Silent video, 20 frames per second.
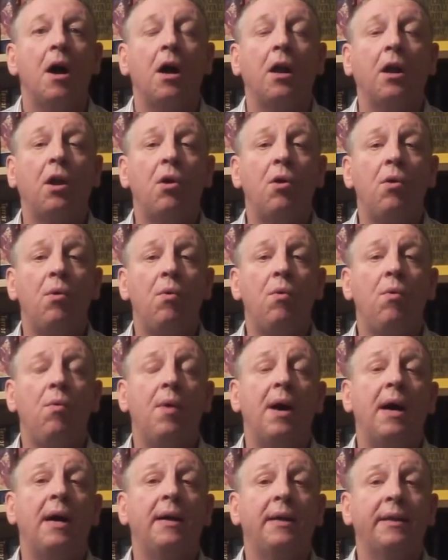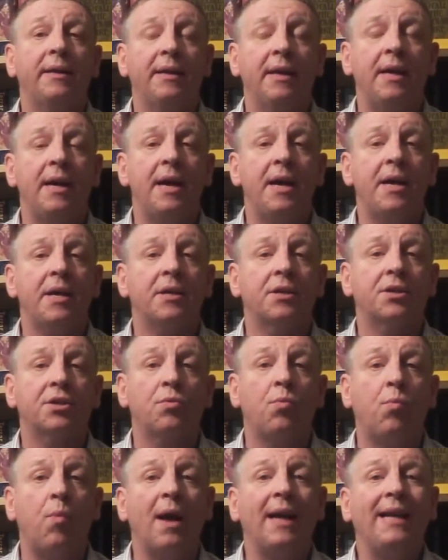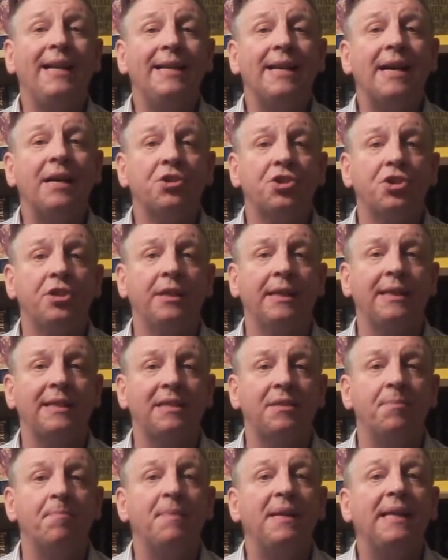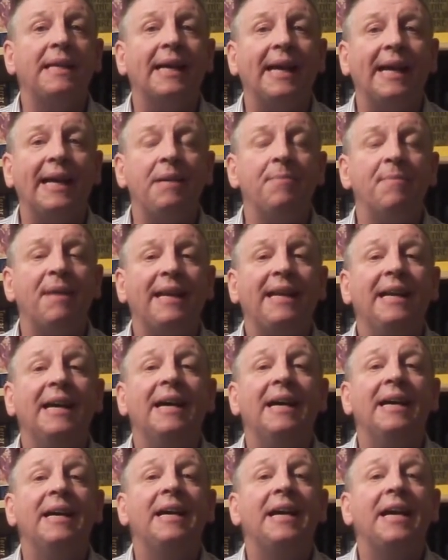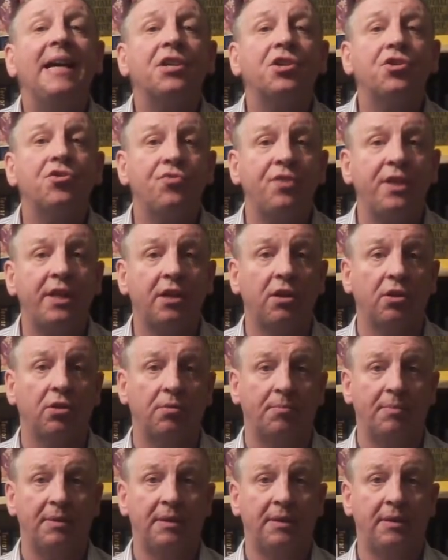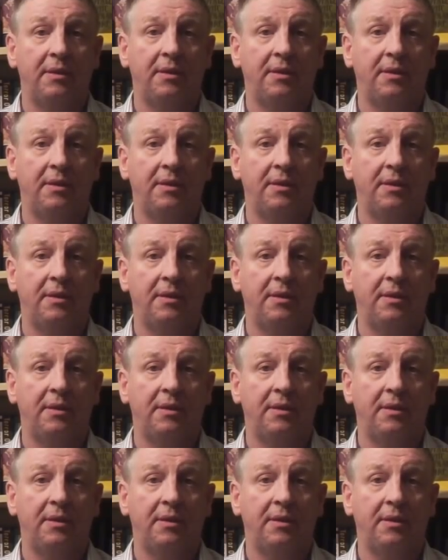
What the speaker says: Hello, yes, white nationalism became a history club,